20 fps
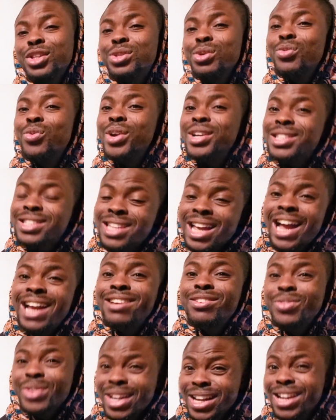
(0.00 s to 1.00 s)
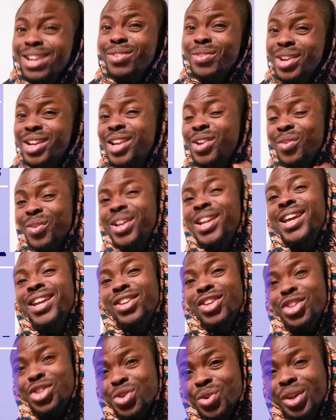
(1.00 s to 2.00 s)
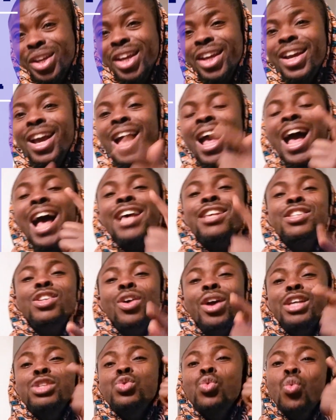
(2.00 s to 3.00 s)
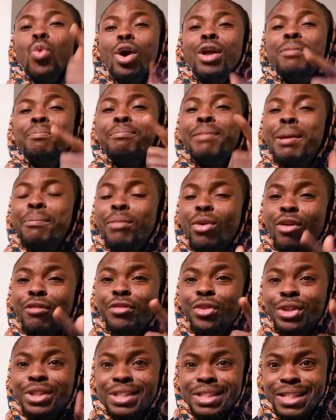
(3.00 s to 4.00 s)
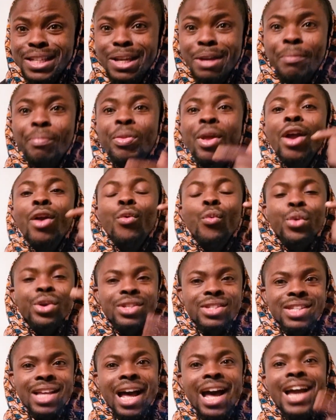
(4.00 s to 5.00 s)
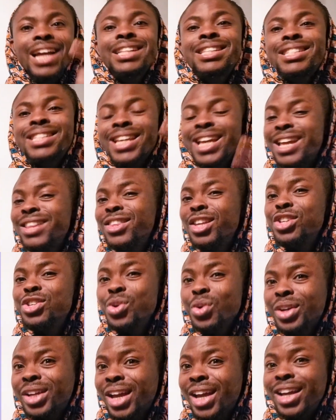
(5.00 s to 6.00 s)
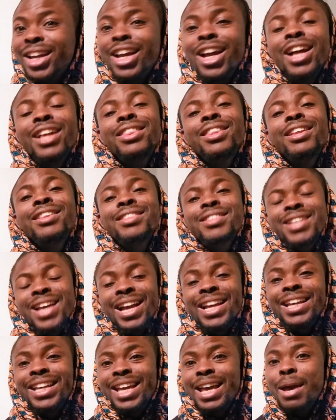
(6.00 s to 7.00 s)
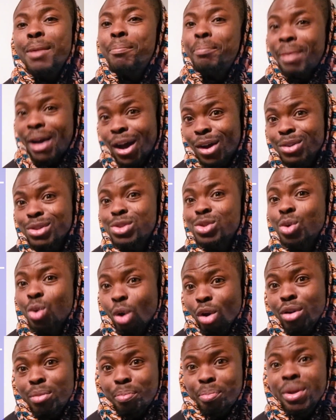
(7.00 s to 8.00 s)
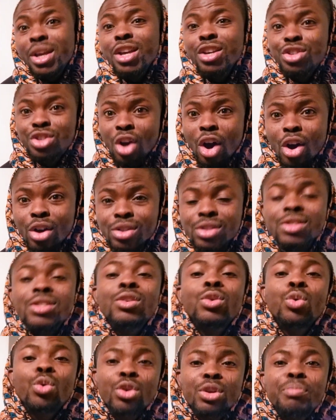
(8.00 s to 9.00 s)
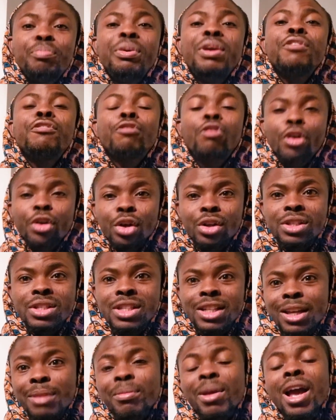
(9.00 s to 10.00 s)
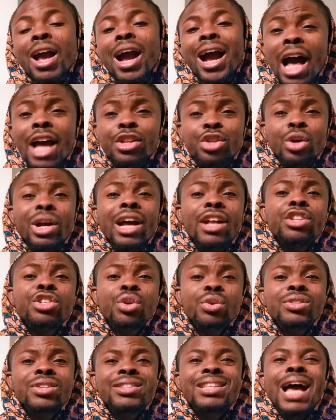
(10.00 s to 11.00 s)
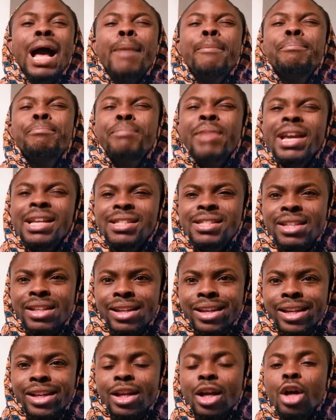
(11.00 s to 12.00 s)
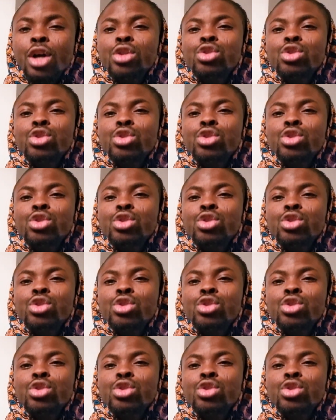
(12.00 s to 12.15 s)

need to reside really in the UK, as long as one member of your team resides in the UK. The £10,000 could be yours, could be for your team, and you can use it amazingly